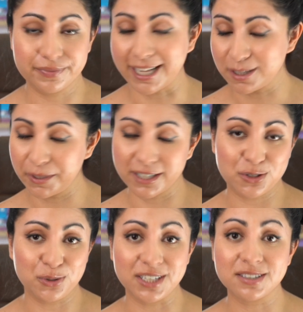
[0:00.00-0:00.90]
That's
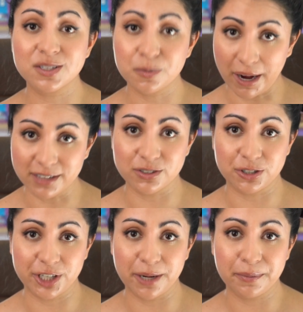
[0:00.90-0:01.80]
because you need
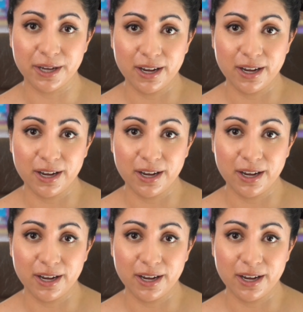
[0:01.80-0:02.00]
sponsorship.